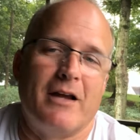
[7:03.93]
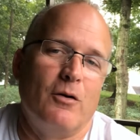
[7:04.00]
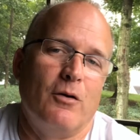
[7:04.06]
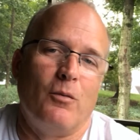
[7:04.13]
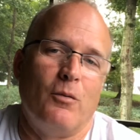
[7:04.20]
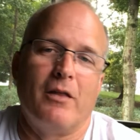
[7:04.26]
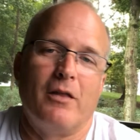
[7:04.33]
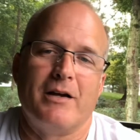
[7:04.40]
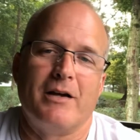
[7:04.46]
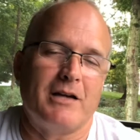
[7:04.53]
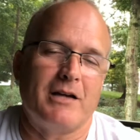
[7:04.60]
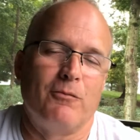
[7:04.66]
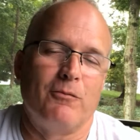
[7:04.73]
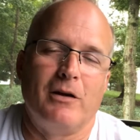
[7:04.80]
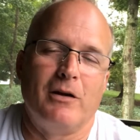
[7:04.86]
You know, one of the things
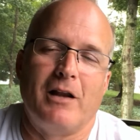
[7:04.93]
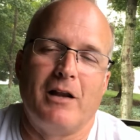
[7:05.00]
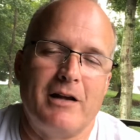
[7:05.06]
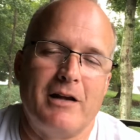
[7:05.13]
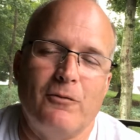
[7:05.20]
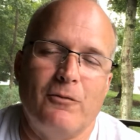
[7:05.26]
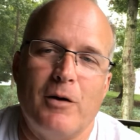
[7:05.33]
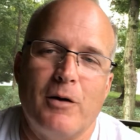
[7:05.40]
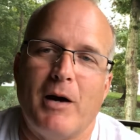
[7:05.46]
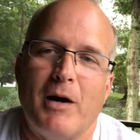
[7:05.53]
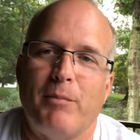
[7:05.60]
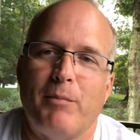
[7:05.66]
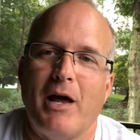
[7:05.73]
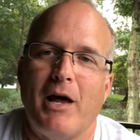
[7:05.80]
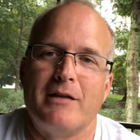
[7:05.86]
I really like that one of my
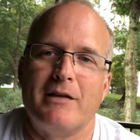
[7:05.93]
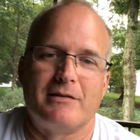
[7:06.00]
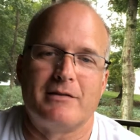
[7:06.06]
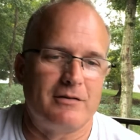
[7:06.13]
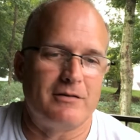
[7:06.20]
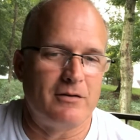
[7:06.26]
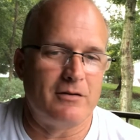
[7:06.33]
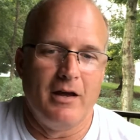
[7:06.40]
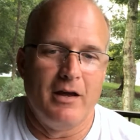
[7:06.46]
plants is